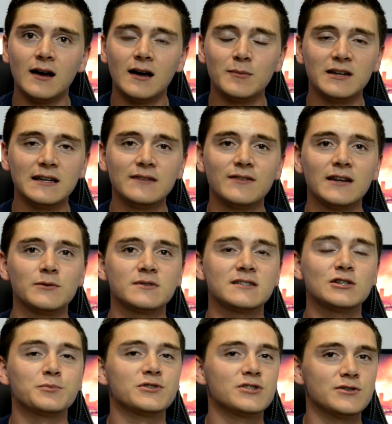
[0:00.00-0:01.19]
I believe, and it was
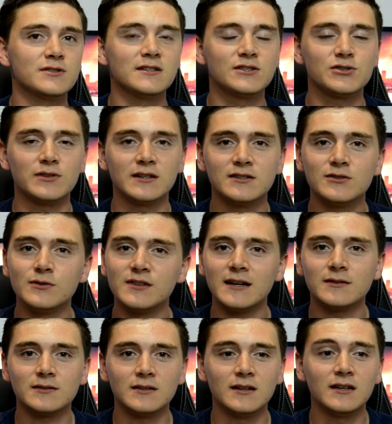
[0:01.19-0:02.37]
still produced during
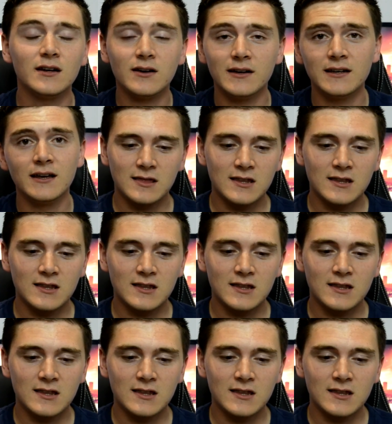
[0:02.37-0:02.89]
2009.